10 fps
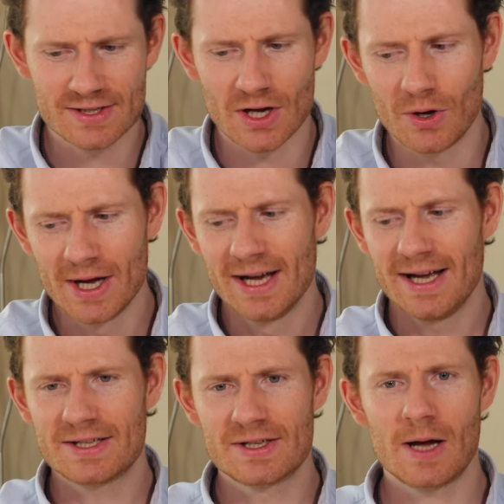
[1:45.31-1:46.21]
So
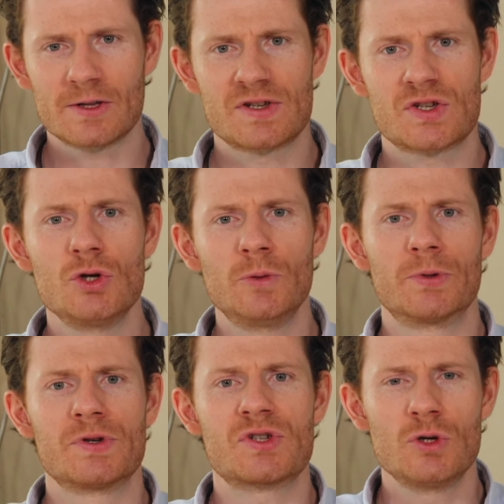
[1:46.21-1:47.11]
it's not
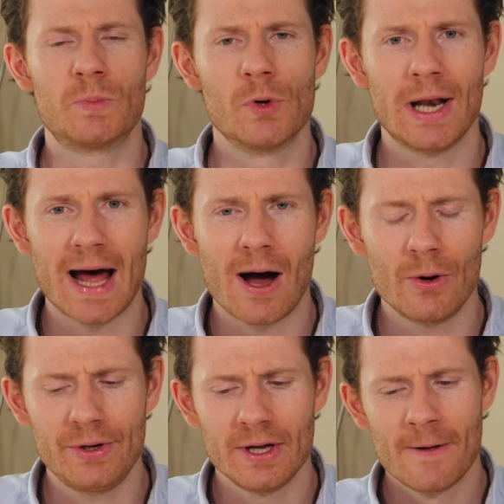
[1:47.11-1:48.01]
super, super
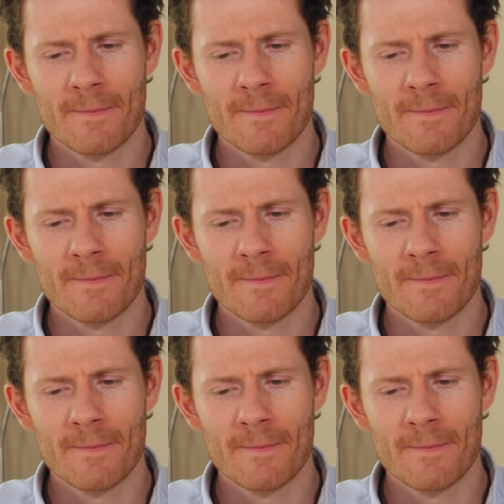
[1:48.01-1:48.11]
loud.